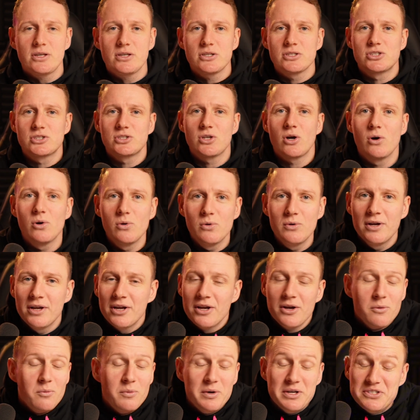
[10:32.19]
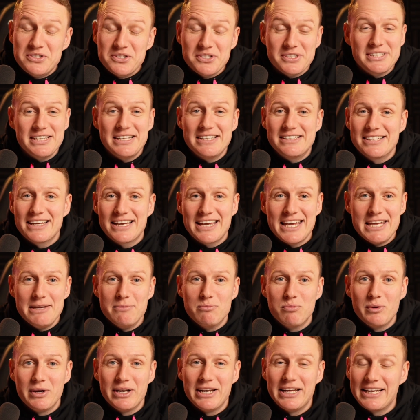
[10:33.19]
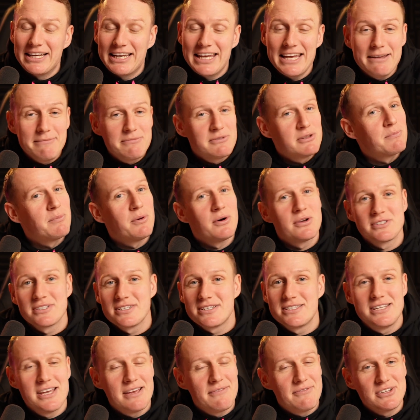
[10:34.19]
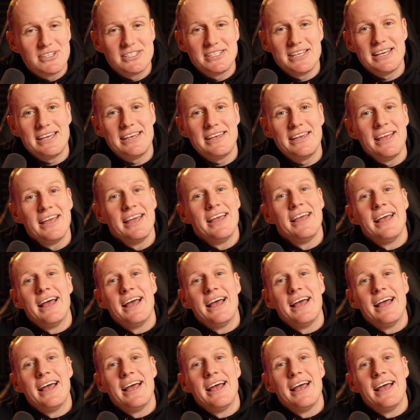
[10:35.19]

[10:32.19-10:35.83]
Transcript: So we just need to keep winning, keep the positivity.